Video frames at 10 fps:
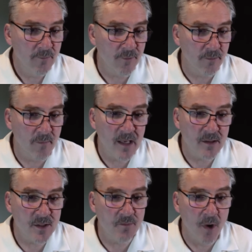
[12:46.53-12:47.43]
for making
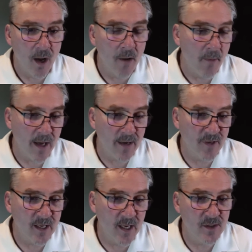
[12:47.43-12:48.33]
small
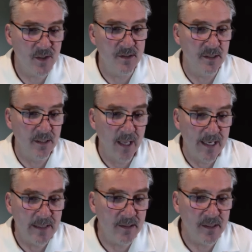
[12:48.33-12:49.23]
modifications and
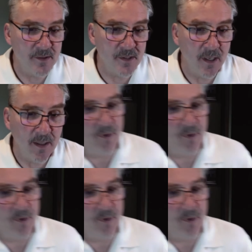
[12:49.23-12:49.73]
lining things up.